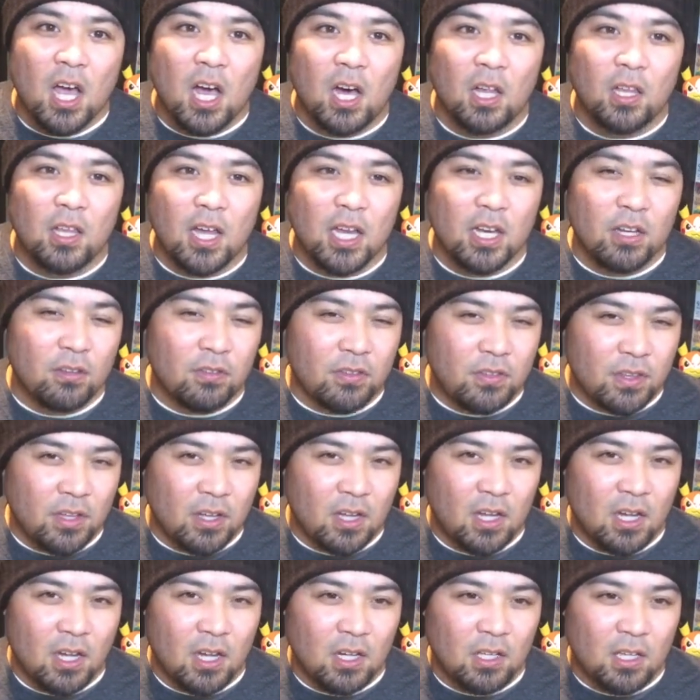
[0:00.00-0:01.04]
a lot of
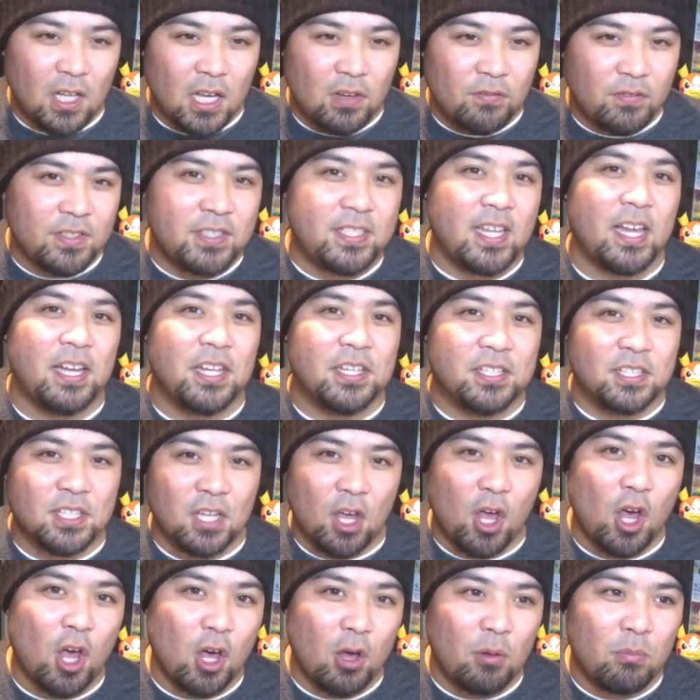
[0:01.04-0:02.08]
attendees
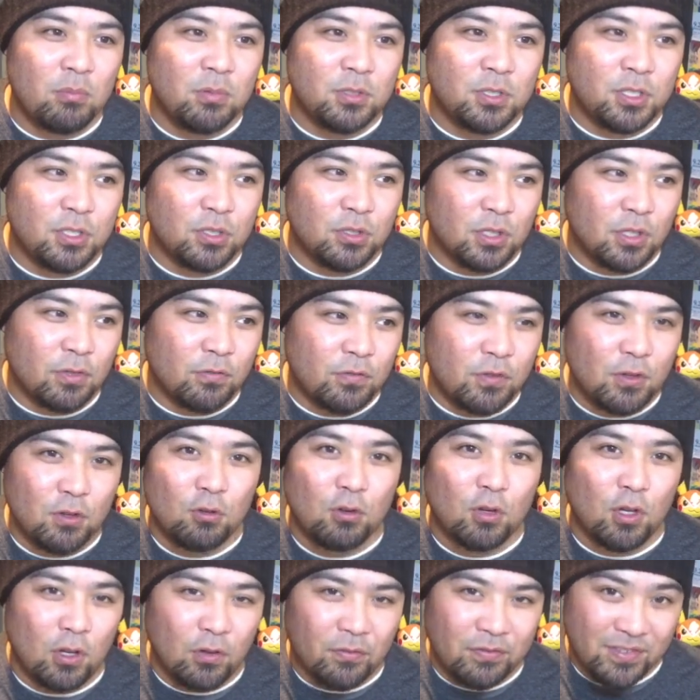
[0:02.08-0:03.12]
come to the
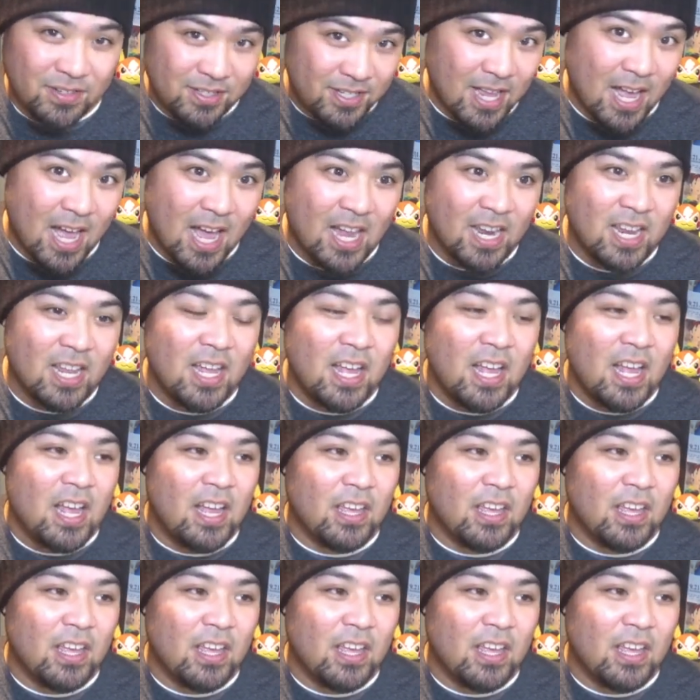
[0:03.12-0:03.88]
funeral of the dad.